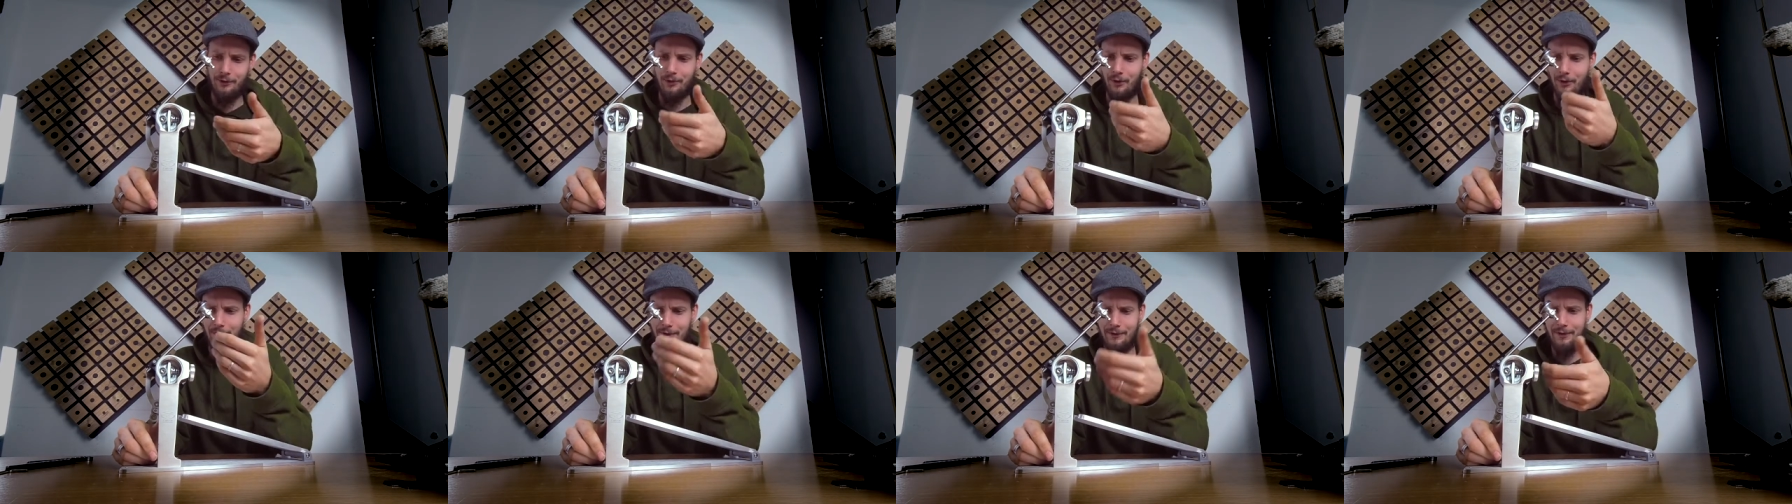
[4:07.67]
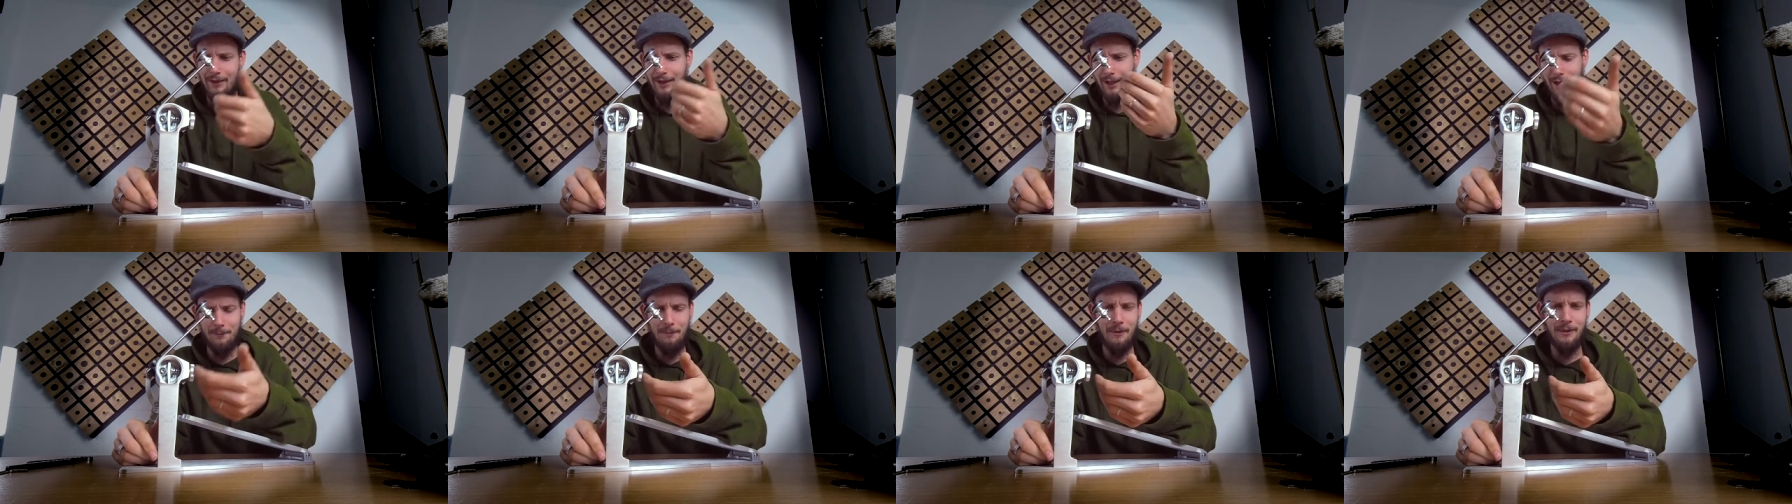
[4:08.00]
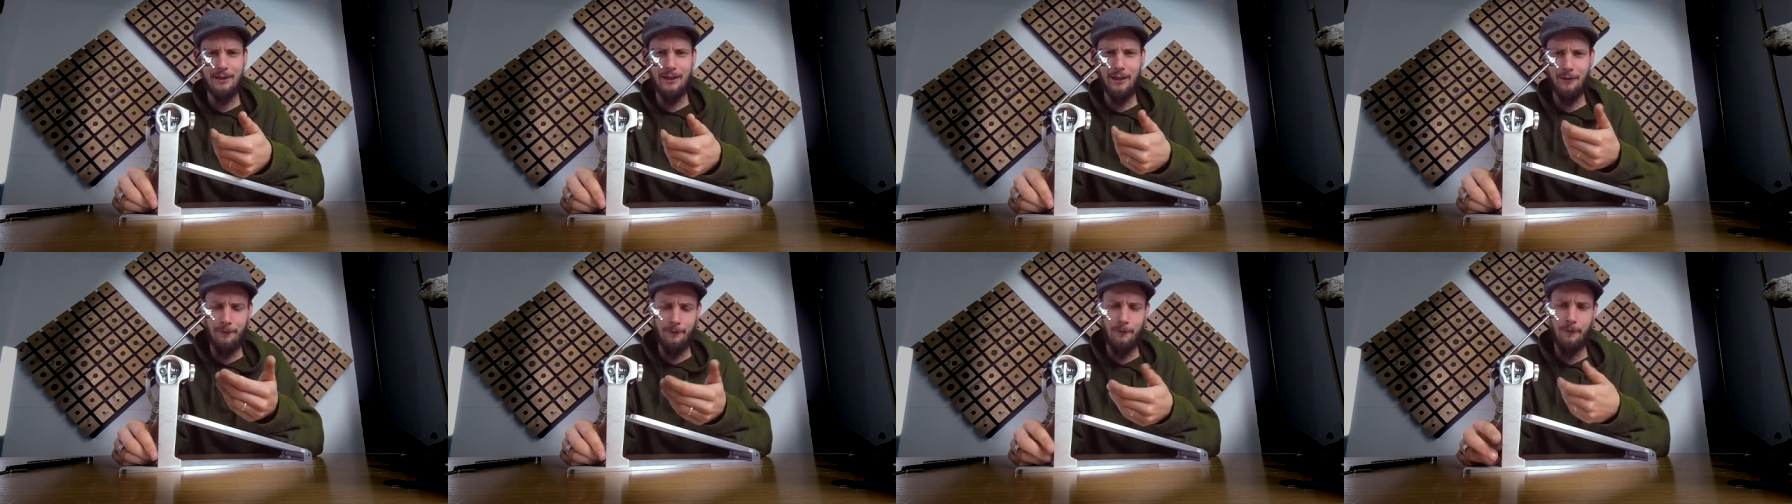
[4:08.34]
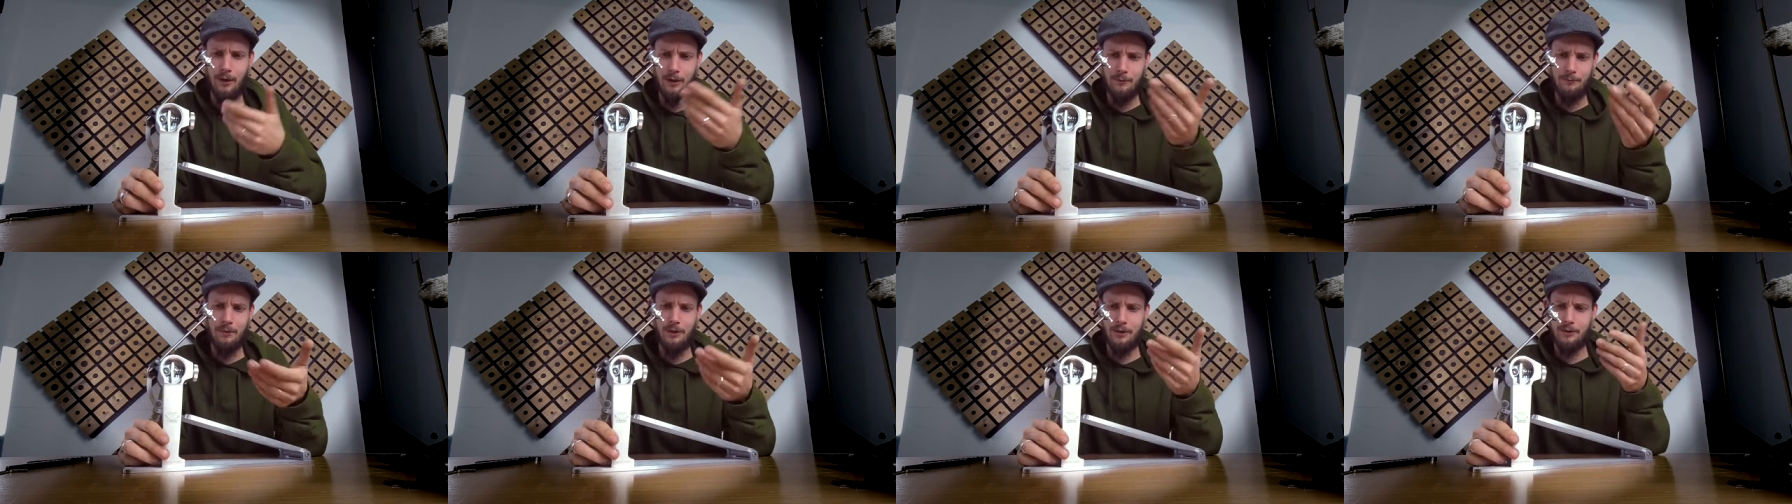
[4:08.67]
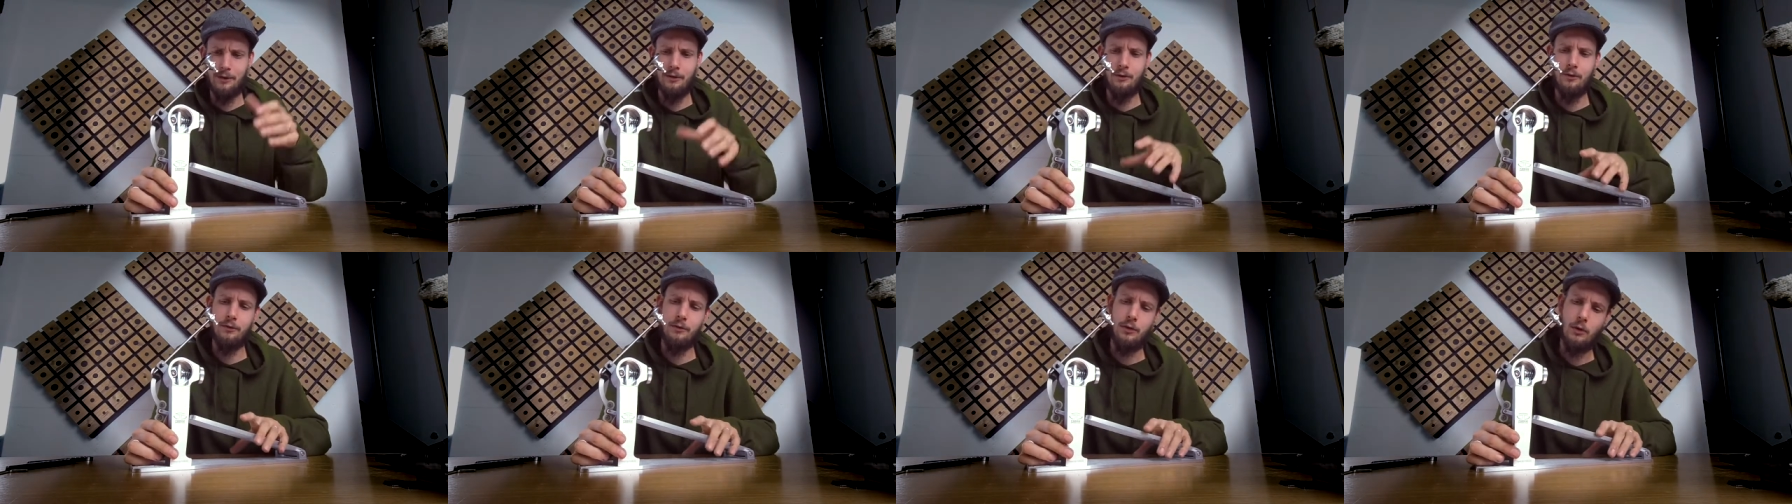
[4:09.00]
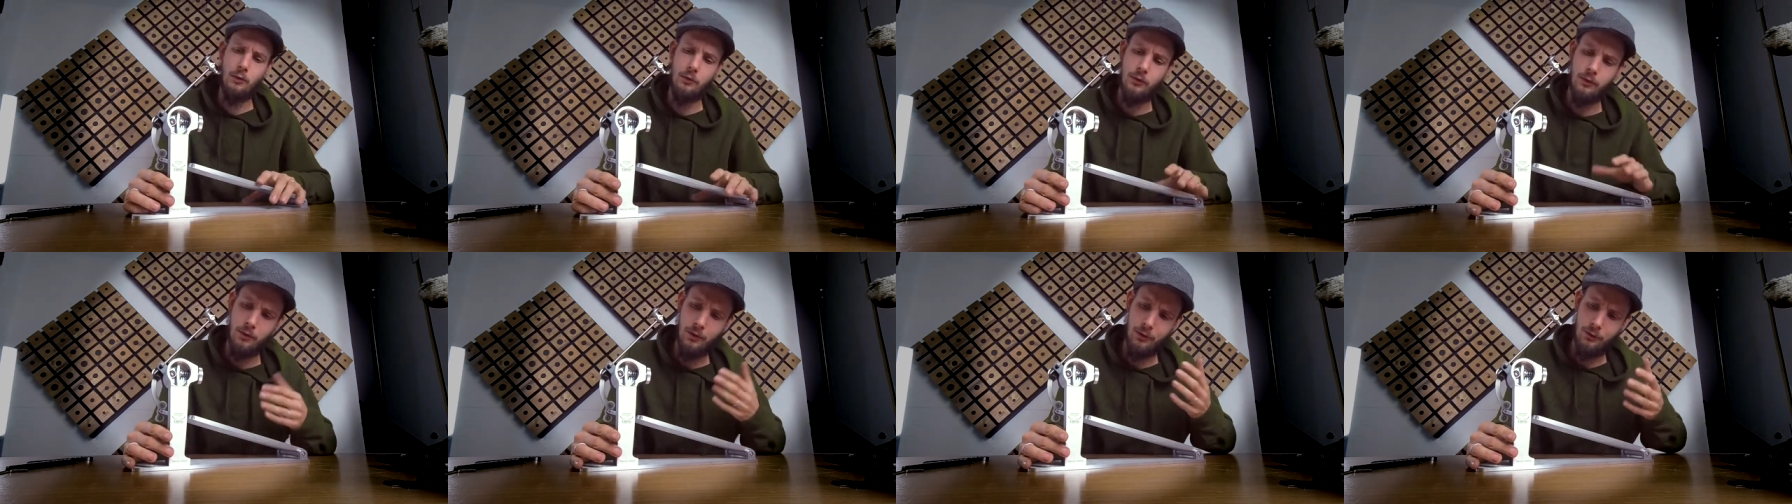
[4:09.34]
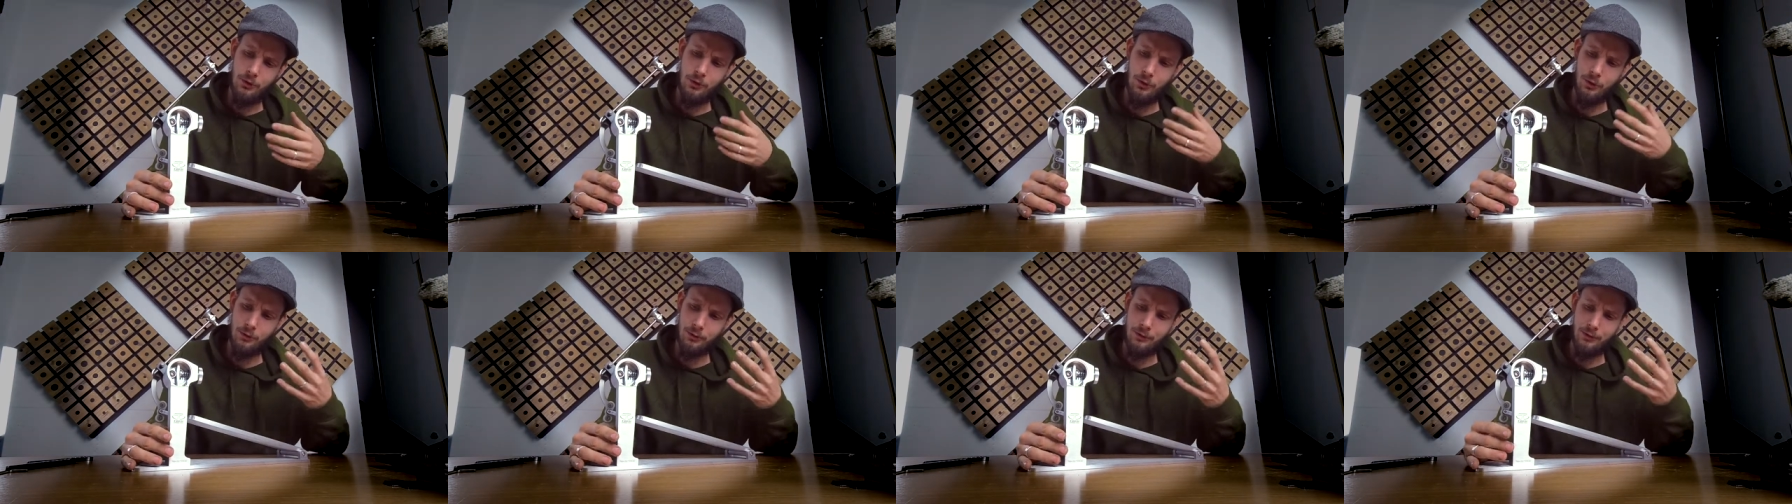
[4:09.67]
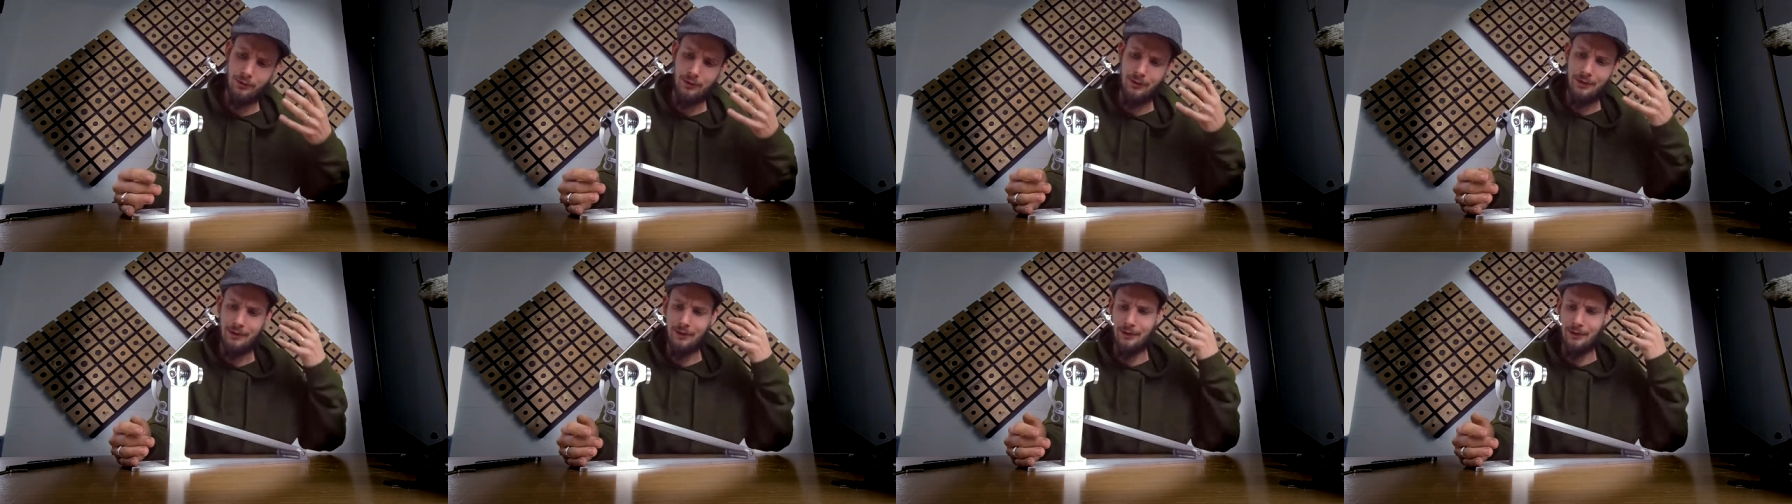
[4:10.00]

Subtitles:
so it's a little bit different, but you should